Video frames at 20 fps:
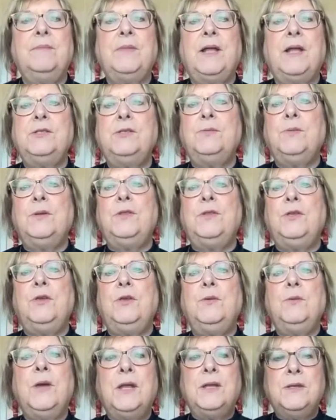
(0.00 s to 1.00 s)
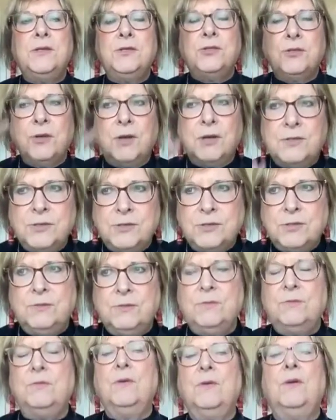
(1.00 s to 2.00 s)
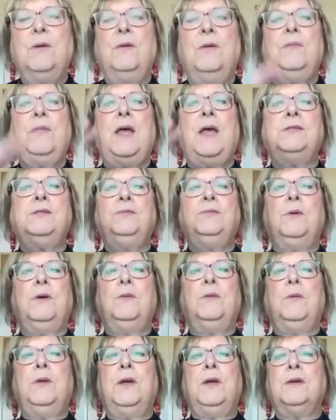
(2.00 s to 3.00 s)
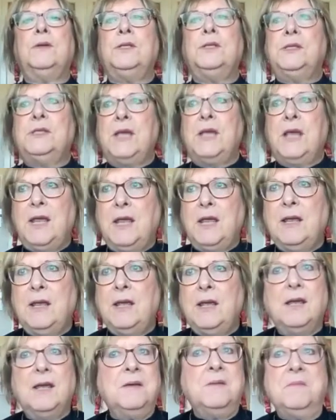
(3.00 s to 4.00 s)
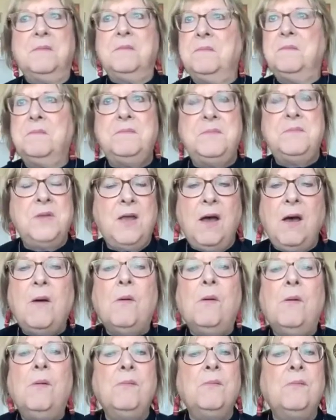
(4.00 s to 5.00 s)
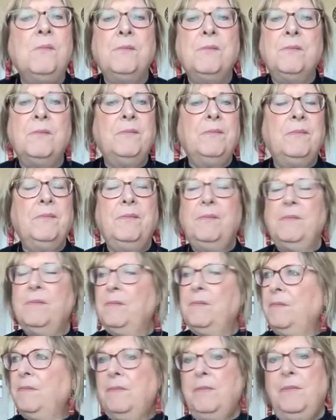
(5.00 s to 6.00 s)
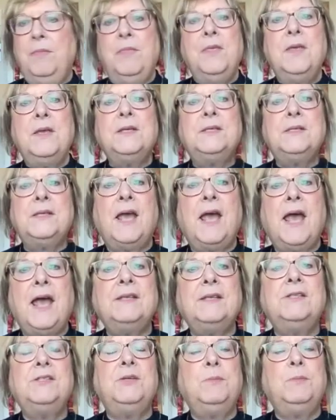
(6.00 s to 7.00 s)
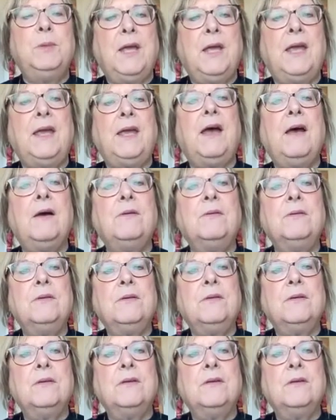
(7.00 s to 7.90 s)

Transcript: That's what the UN is trying to do. That's what we are saying. No, this has to play out.